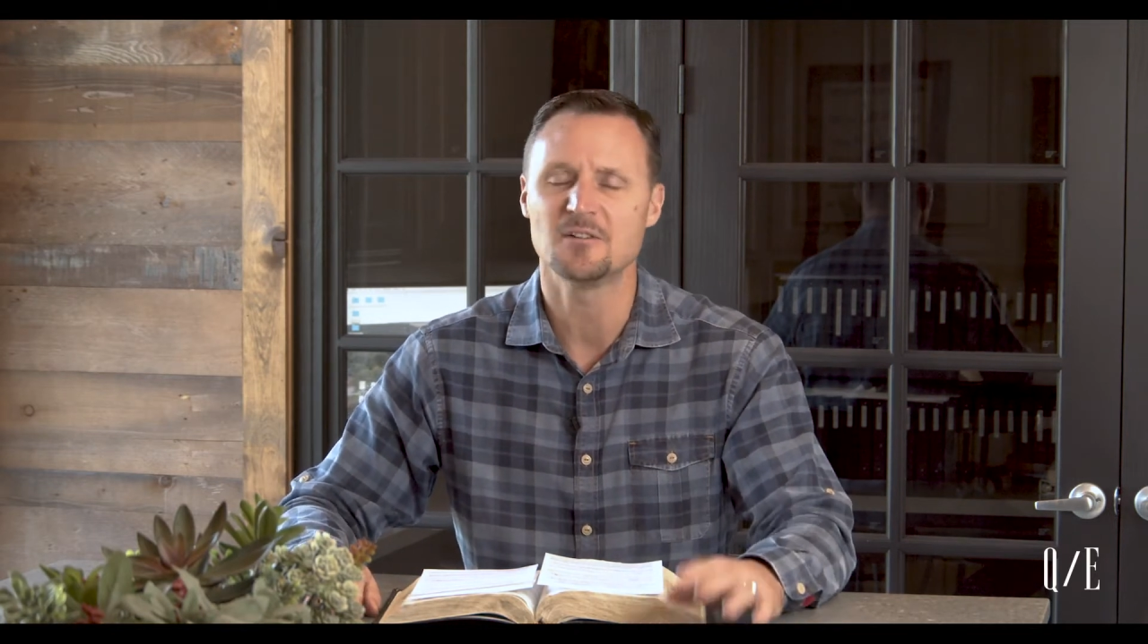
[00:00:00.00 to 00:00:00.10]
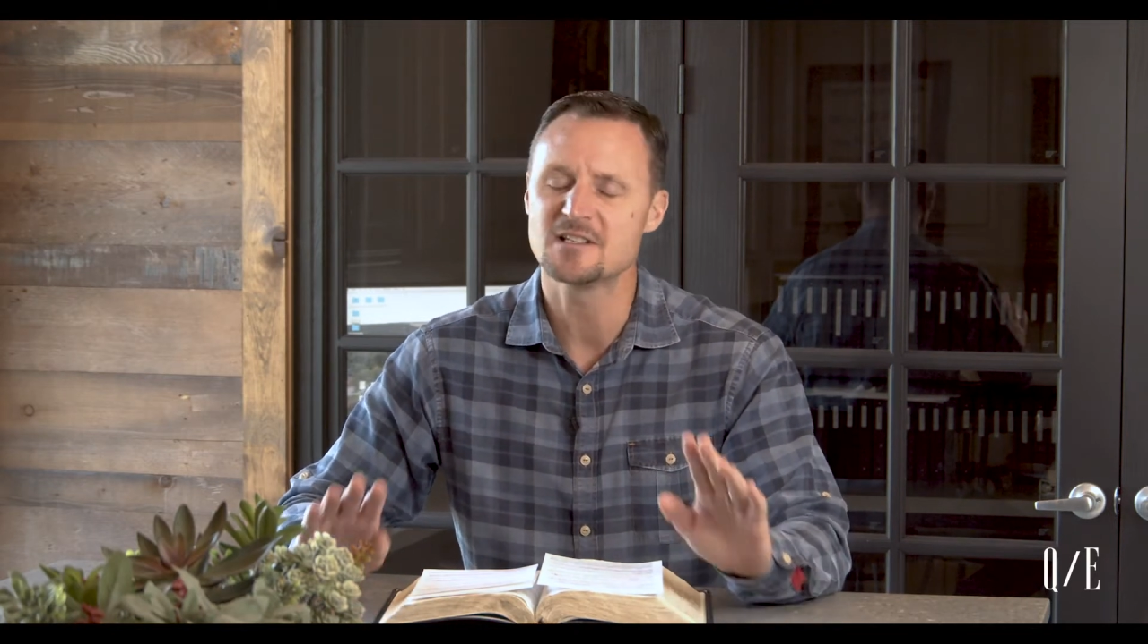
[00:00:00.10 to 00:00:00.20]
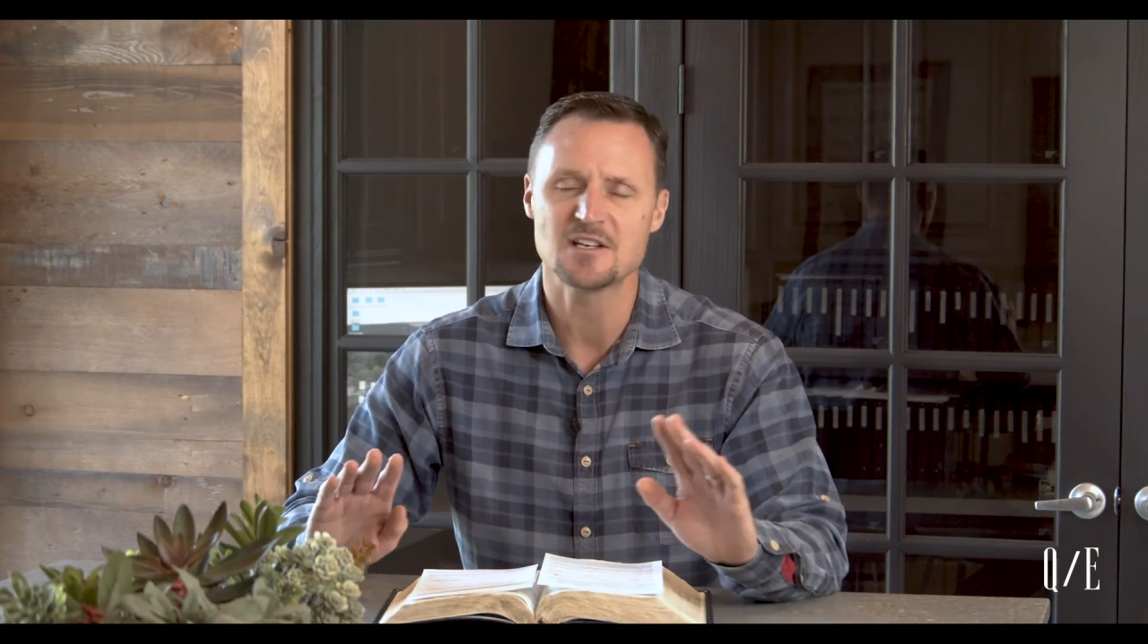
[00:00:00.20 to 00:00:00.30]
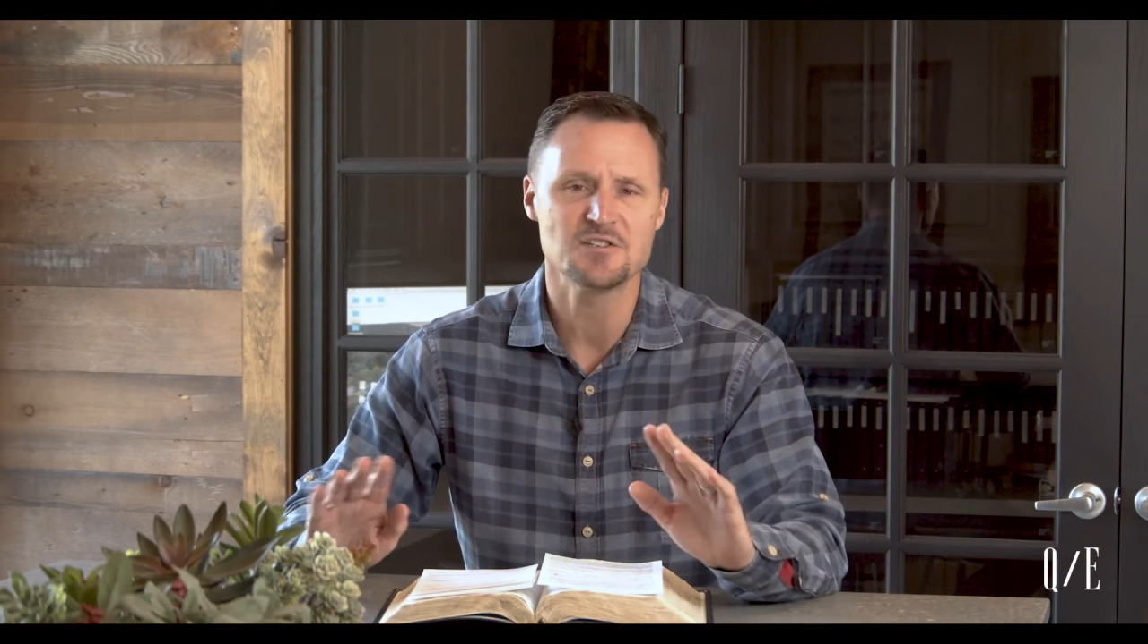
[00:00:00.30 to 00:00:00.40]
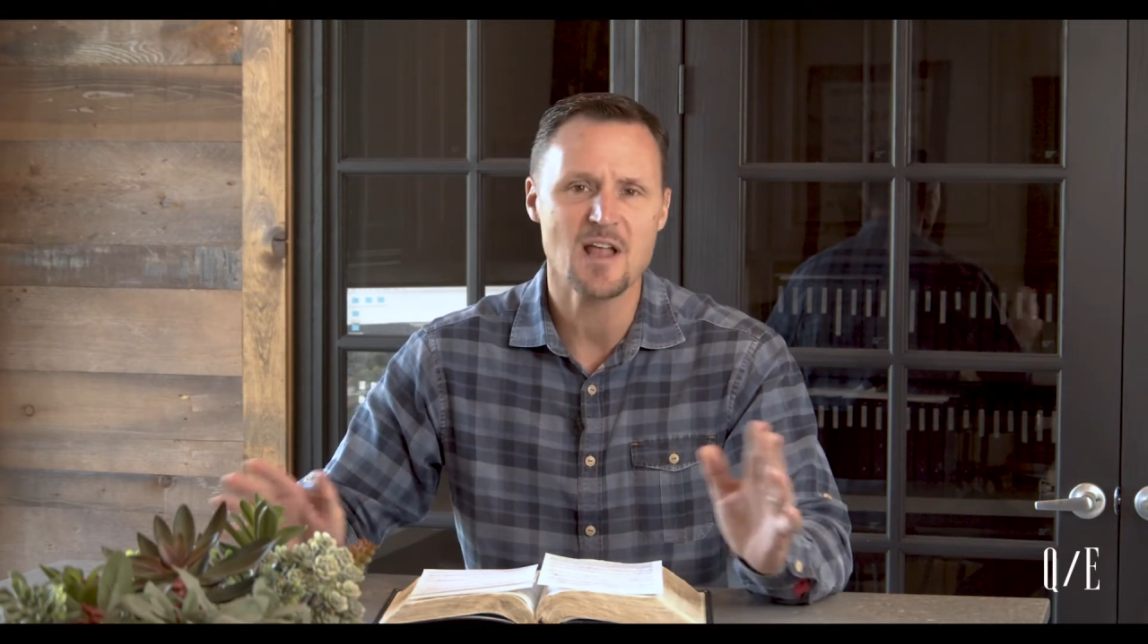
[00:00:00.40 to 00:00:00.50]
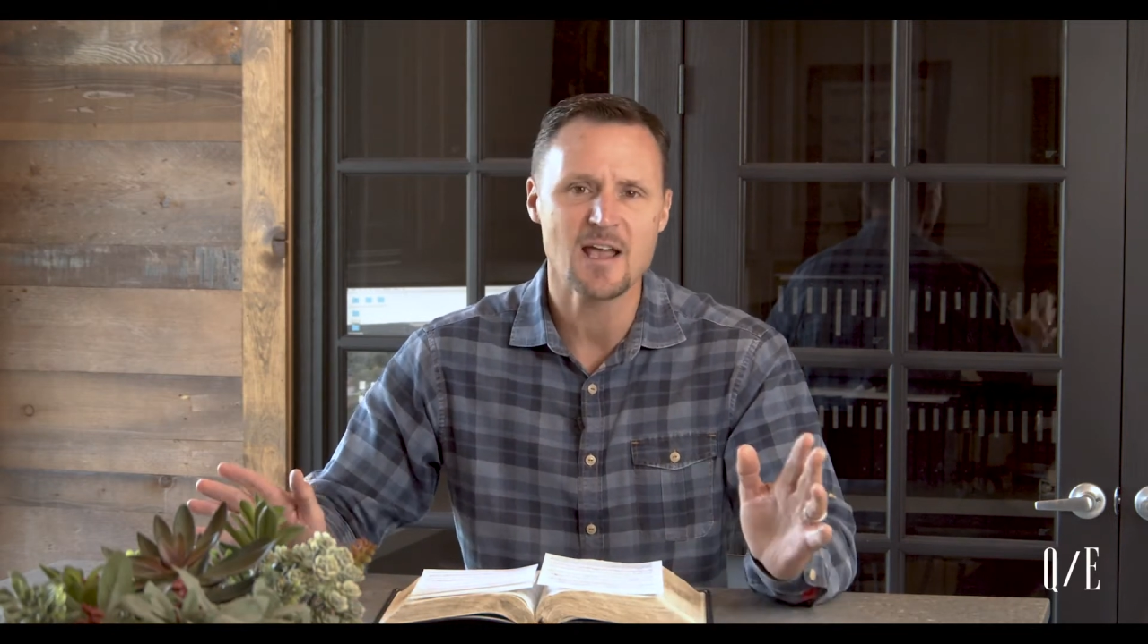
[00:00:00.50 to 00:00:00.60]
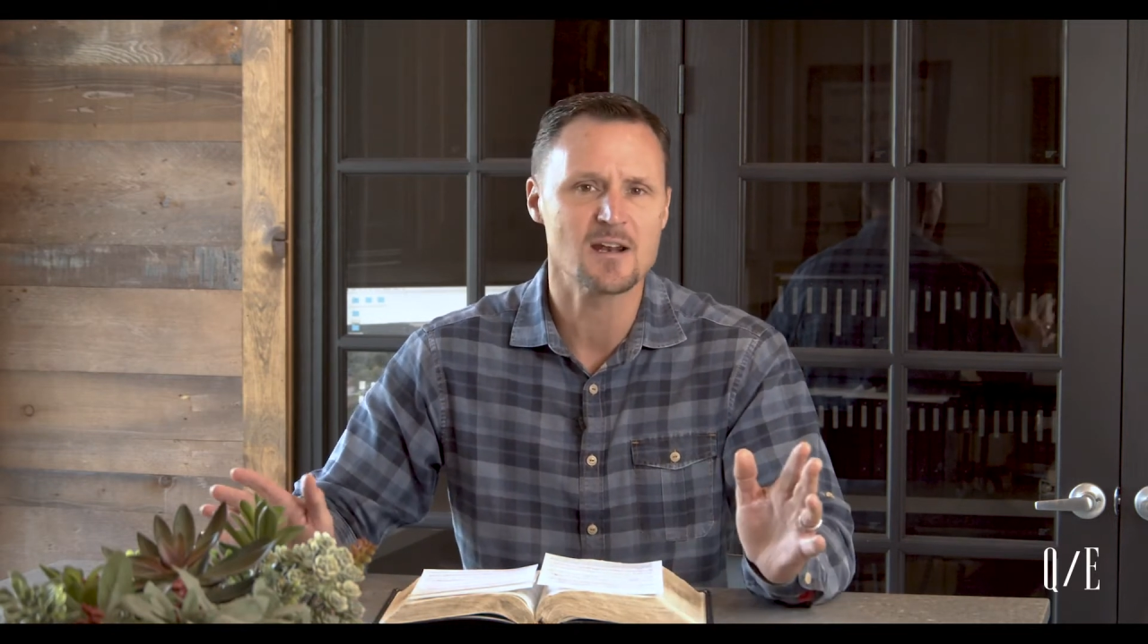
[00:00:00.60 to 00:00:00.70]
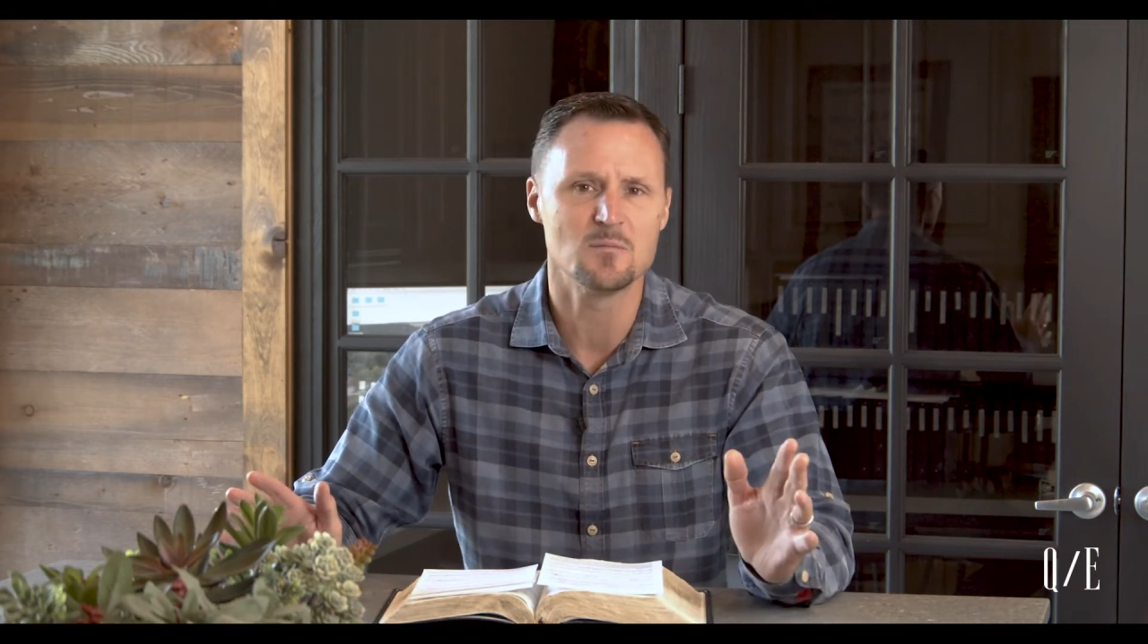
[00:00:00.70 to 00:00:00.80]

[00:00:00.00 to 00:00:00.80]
He said, you're not going to